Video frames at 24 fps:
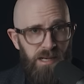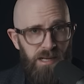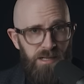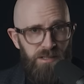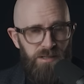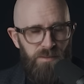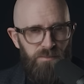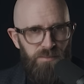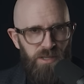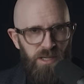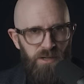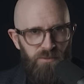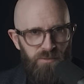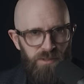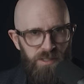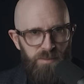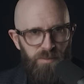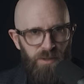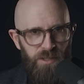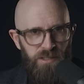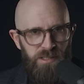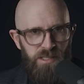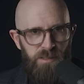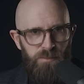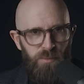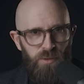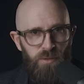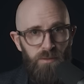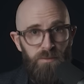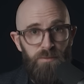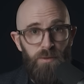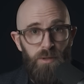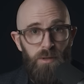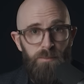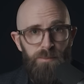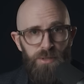nation being responsible
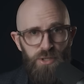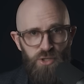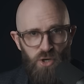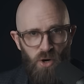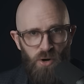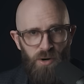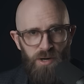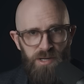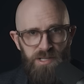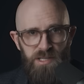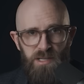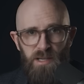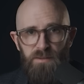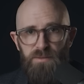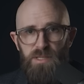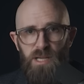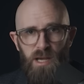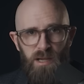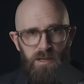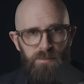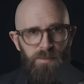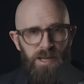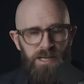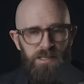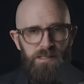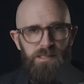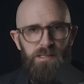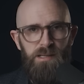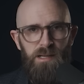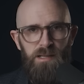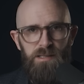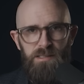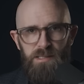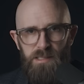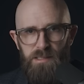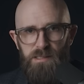for a majority of
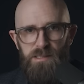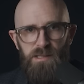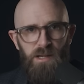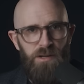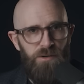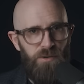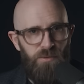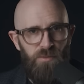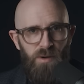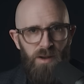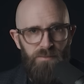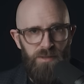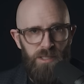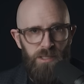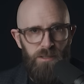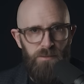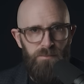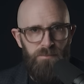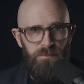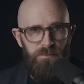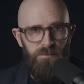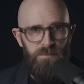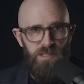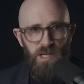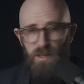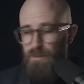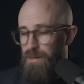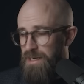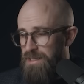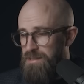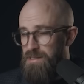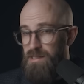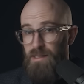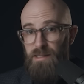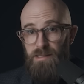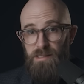Turkmenistan's external revenue.
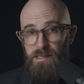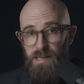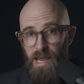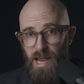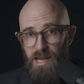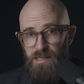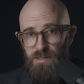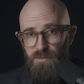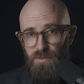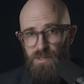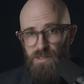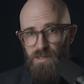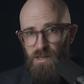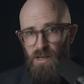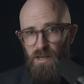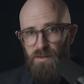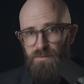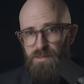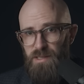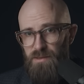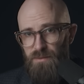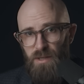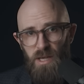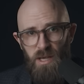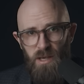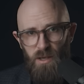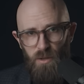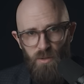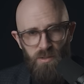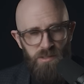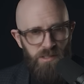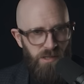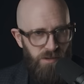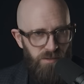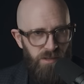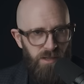Turkmenistan's gas reserves have
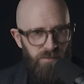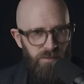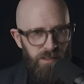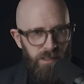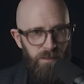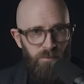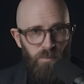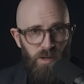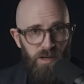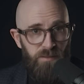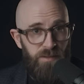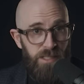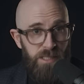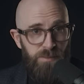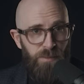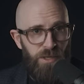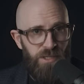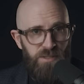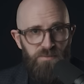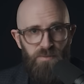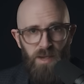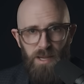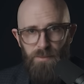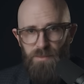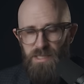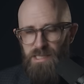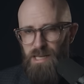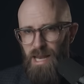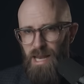also given it one of its most famous